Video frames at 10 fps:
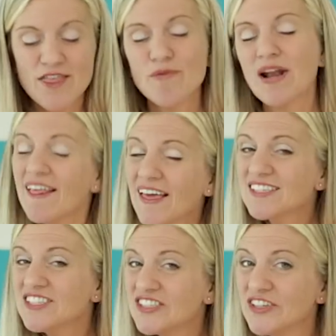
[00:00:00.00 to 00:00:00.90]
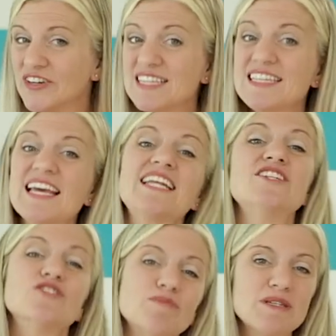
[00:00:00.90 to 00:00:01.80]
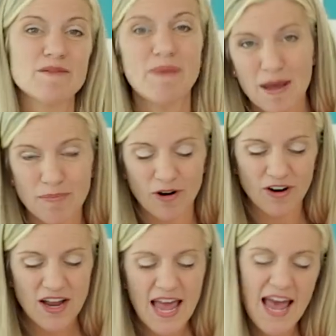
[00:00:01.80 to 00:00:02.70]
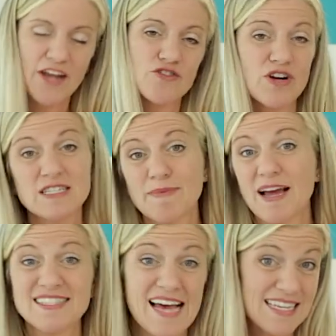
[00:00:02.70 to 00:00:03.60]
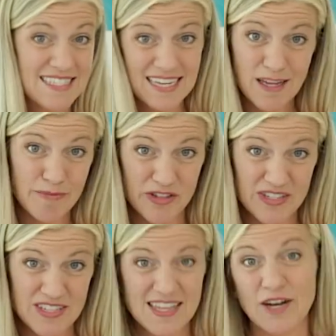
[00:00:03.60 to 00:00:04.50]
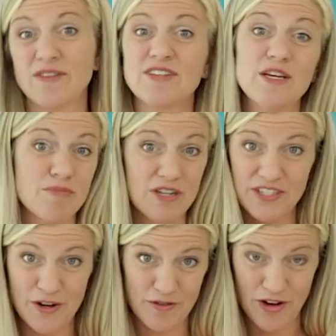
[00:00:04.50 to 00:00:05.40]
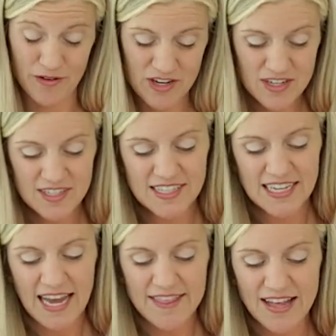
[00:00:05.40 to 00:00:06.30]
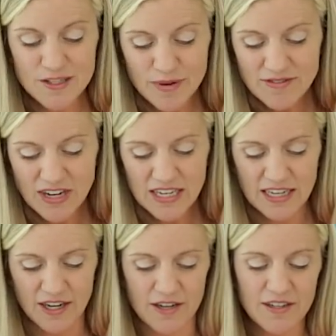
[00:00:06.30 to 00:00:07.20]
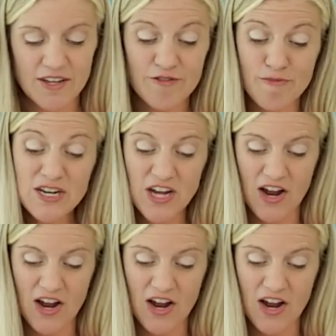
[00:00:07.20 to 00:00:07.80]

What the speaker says: Then what I like to do is take an additional piece of paper and trace my exact size I'm using so that I don't have to keep printing over and over. And that's what I've done here for my